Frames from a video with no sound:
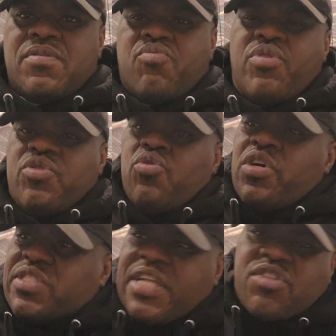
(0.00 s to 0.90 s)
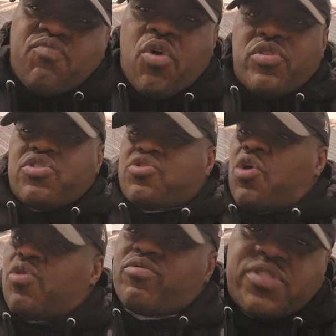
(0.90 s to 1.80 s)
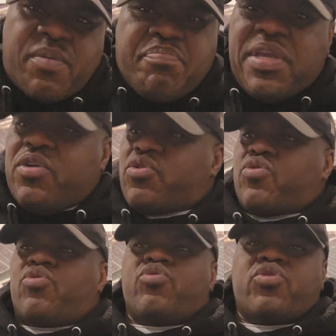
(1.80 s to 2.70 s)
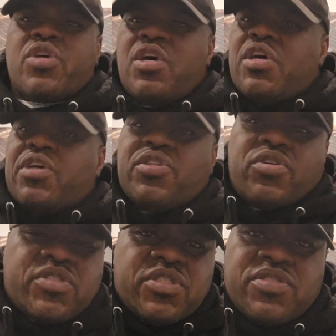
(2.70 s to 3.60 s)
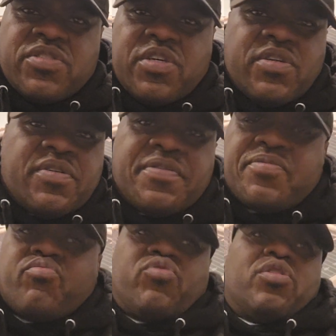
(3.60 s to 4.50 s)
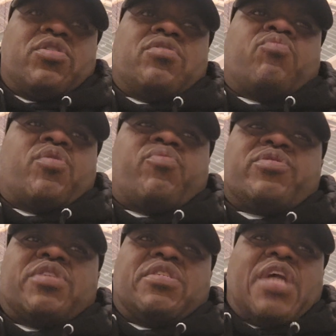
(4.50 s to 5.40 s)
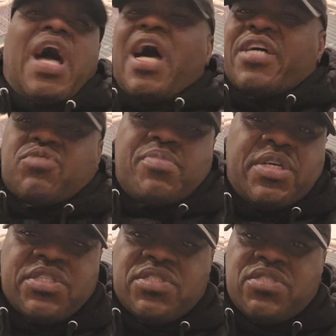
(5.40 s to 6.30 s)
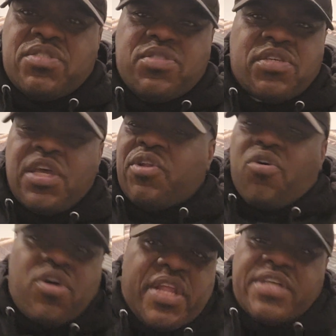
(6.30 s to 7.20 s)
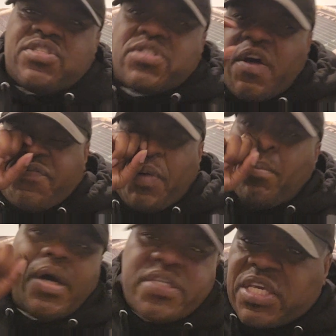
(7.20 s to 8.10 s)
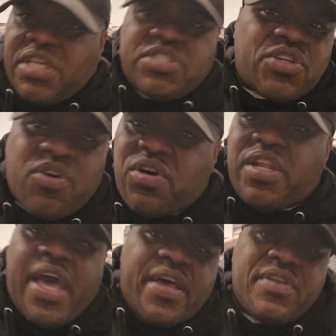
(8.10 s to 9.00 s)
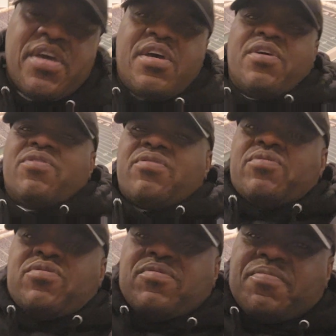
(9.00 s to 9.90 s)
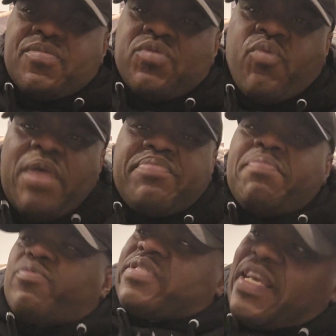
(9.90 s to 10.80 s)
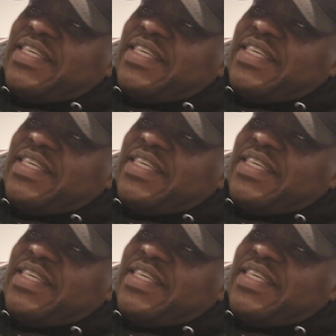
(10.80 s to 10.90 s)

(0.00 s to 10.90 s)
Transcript: When you looked at the Rolling Stones, the Beatles, the Osmonds and all that stuff, the Monkees and all that, white people was like,